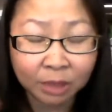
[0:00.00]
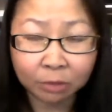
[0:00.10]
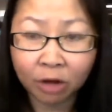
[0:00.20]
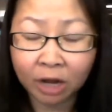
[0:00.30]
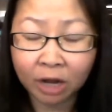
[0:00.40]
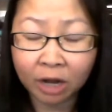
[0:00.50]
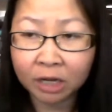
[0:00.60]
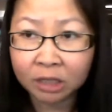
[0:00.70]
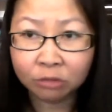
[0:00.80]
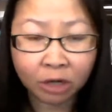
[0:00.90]

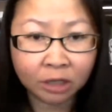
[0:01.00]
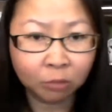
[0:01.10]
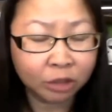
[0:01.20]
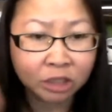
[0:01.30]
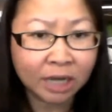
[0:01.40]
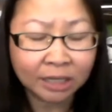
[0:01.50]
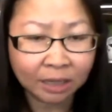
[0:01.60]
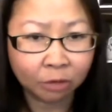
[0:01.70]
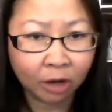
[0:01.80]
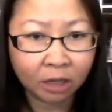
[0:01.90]
democratically run, which is not
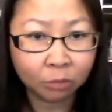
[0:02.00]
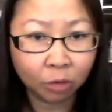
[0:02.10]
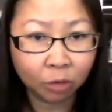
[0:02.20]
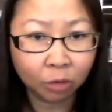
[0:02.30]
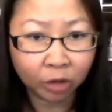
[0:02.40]
Democrat anymore.